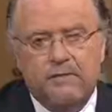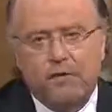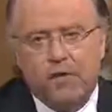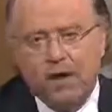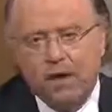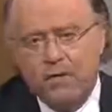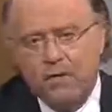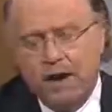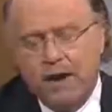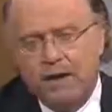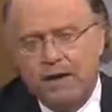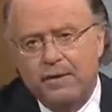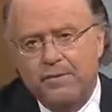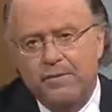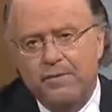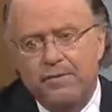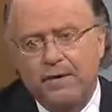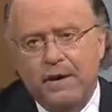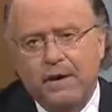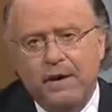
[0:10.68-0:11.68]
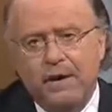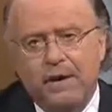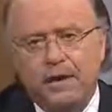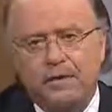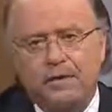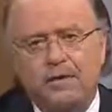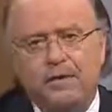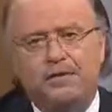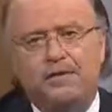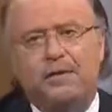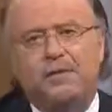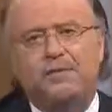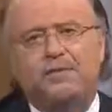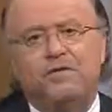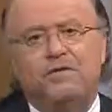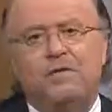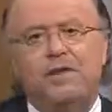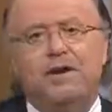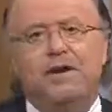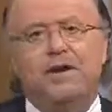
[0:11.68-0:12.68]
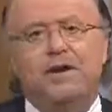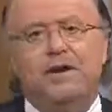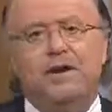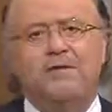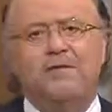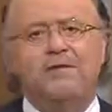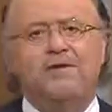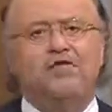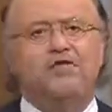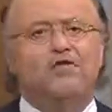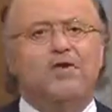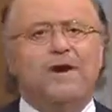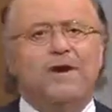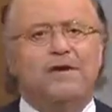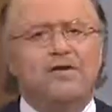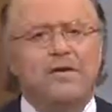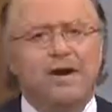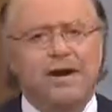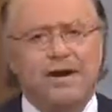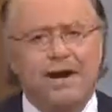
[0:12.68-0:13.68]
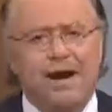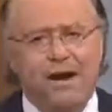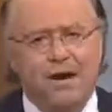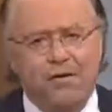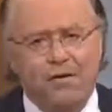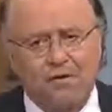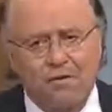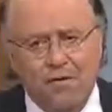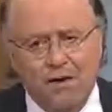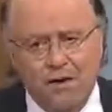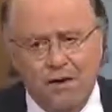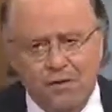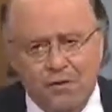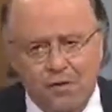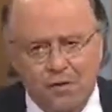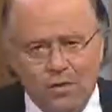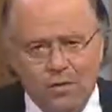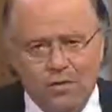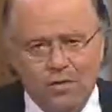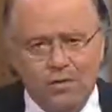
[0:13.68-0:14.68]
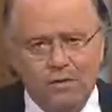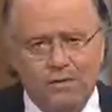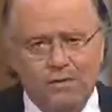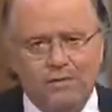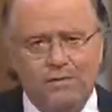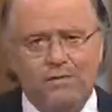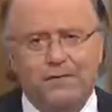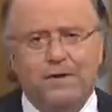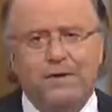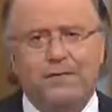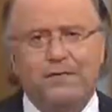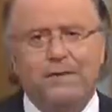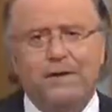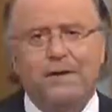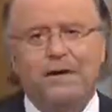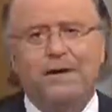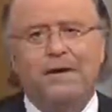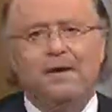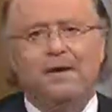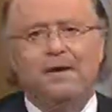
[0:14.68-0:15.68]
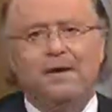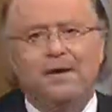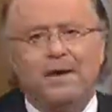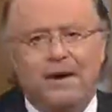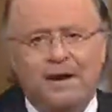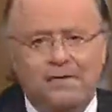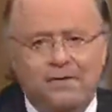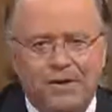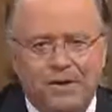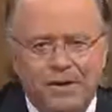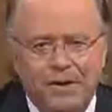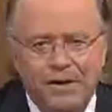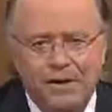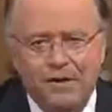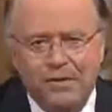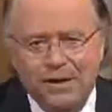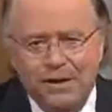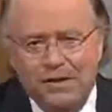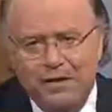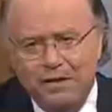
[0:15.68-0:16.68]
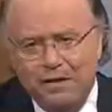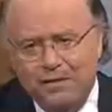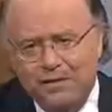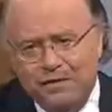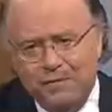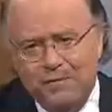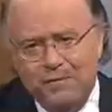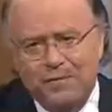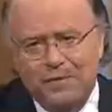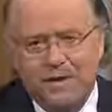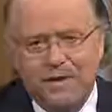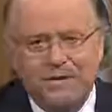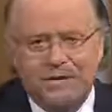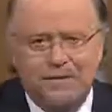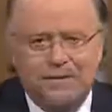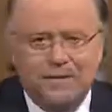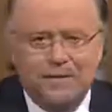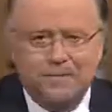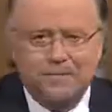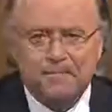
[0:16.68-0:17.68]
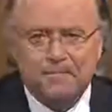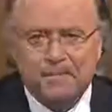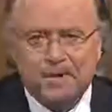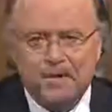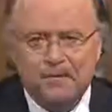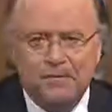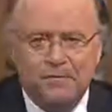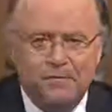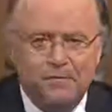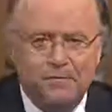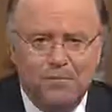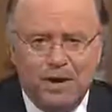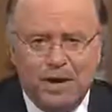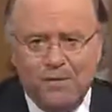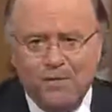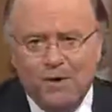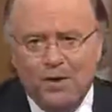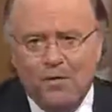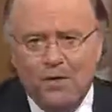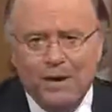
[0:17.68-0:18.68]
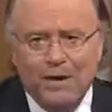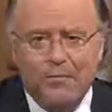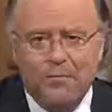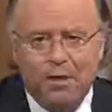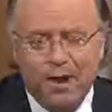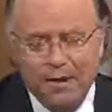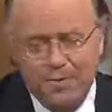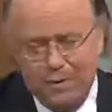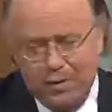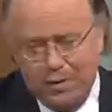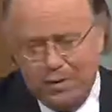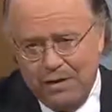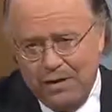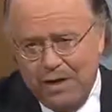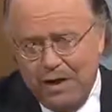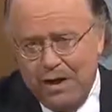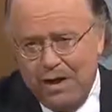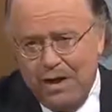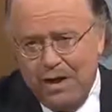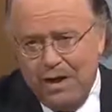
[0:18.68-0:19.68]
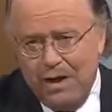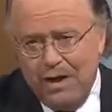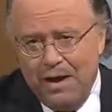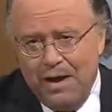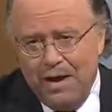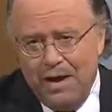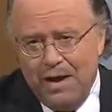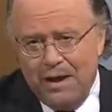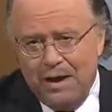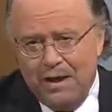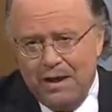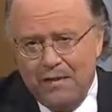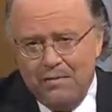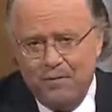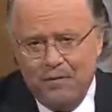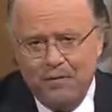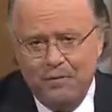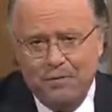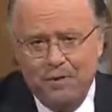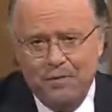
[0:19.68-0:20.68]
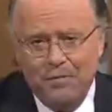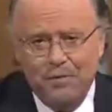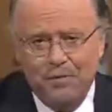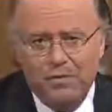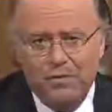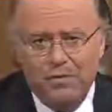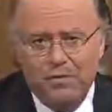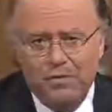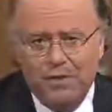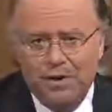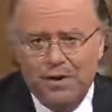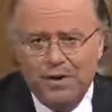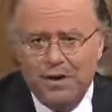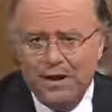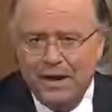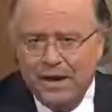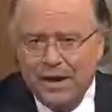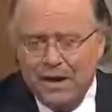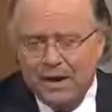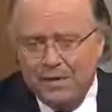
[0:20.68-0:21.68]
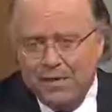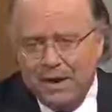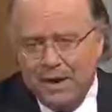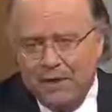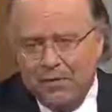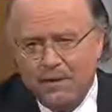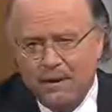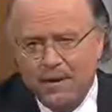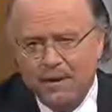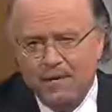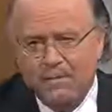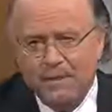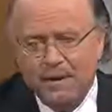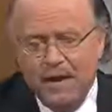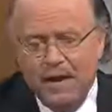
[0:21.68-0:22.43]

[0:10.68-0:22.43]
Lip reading: heard about him. There seems to be a kind of a trend right now in the world of kind of a neo-atheism that is becoming quite popular, and a number of people who are getting on the bandwagon.